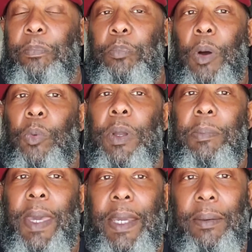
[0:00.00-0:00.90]
But we
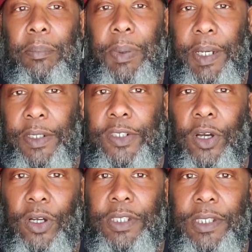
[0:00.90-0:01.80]
make better
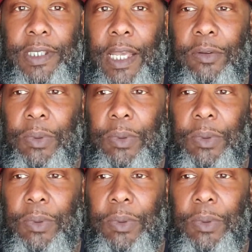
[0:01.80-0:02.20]
choices as